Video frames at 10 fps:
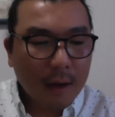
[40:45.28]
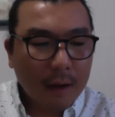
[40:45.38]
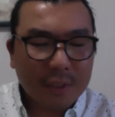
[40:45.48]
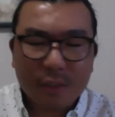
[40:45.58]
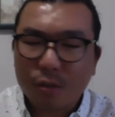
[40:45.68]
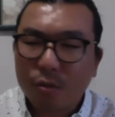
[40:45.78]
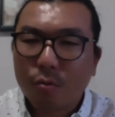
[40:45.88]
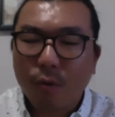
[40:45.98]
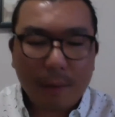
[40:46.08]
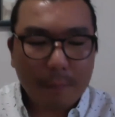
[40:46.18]
She has a
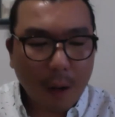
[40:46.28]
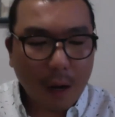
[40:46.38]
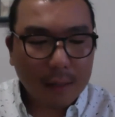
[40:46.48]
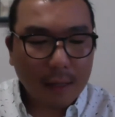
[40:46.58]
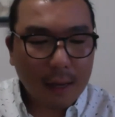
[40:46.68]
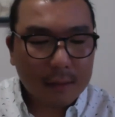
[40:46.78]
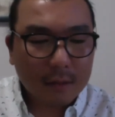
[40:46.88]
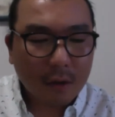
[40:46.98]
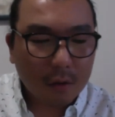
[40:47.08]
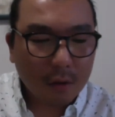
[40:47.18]
great podcast
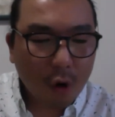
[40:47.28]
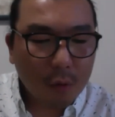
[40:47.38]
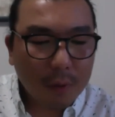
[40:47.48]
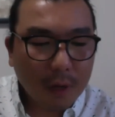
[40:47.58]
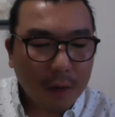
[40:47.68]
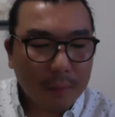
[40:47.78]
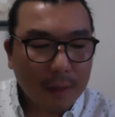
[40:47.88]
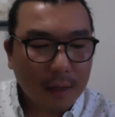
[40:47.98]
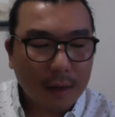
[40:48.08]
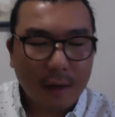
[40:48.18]
called Homecoming.